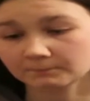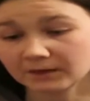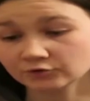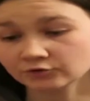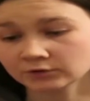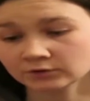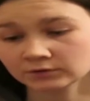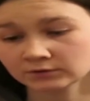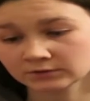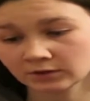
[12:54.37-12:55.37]
Bellatrix
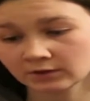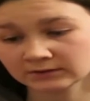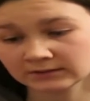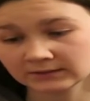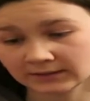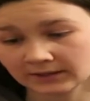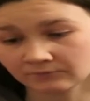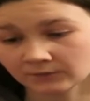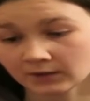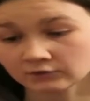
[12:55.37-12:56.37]
started
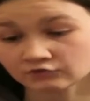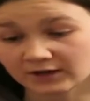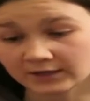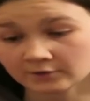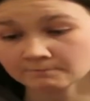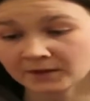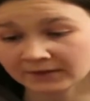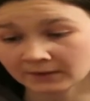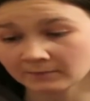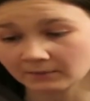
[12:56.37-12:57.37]
again. Draco,
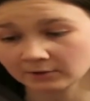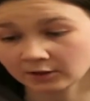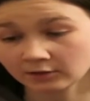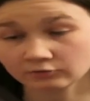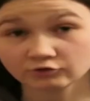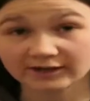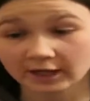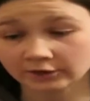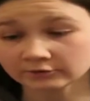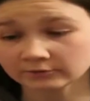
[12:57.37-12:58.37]
pick them up.
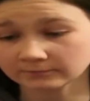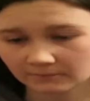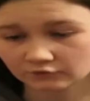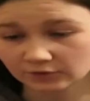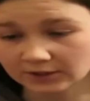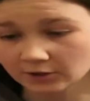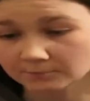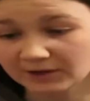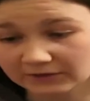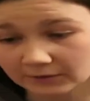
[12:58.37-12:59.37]
Draco,
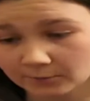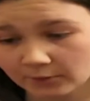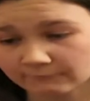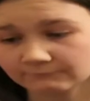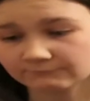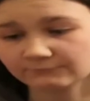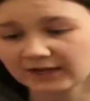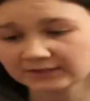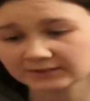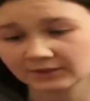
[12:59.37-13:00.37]
pick them up.
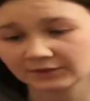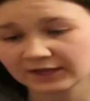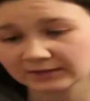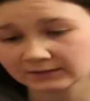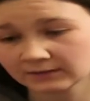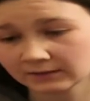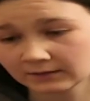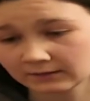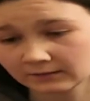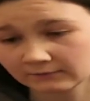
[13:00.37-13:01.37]
Faster, then
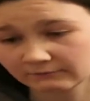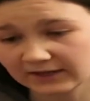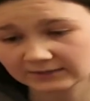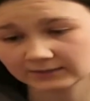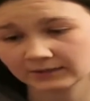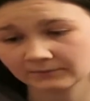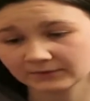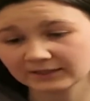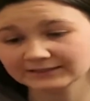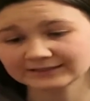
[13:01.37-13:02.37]

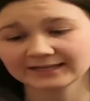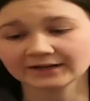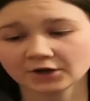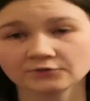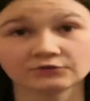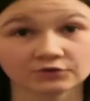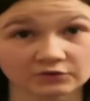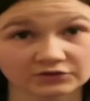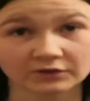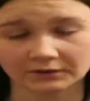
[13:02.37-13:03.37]
stand over to
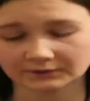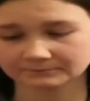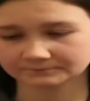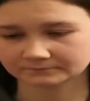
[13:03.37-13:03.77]
the side.